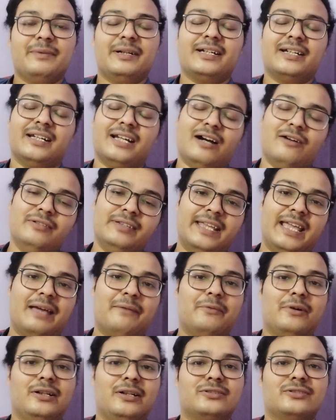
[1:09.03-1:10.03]
but now they
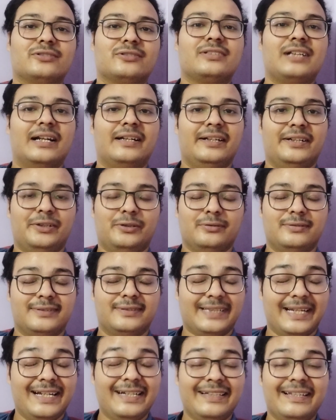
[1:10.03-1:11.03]
have also started to
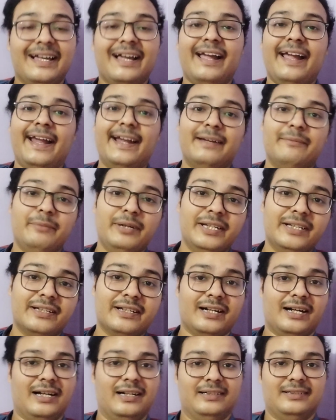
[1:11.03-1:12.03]
send the
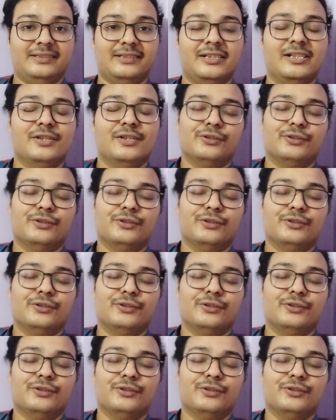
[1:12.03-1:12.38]
admit cards.